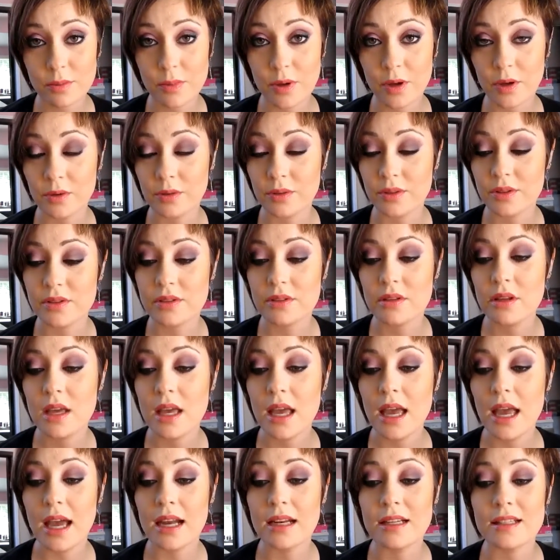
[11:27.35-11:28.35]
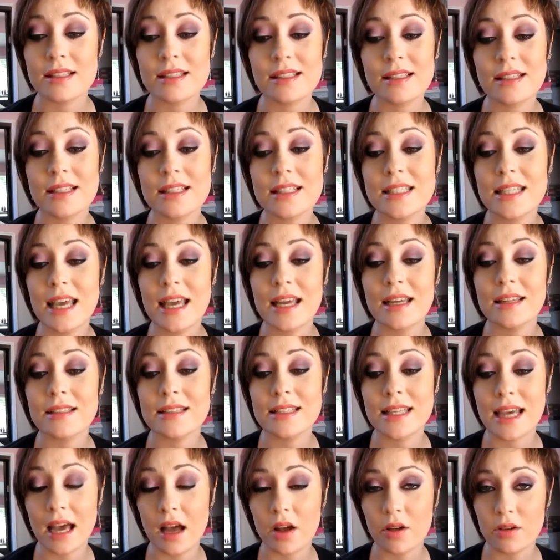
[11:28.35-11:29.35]
bones, and it doesn't contain
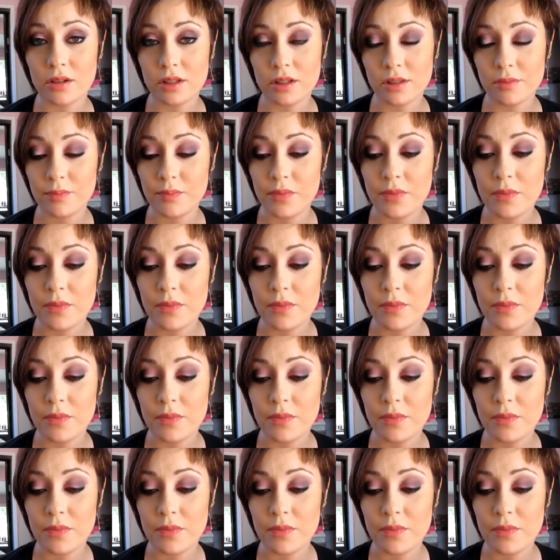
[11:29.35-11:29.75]
talc.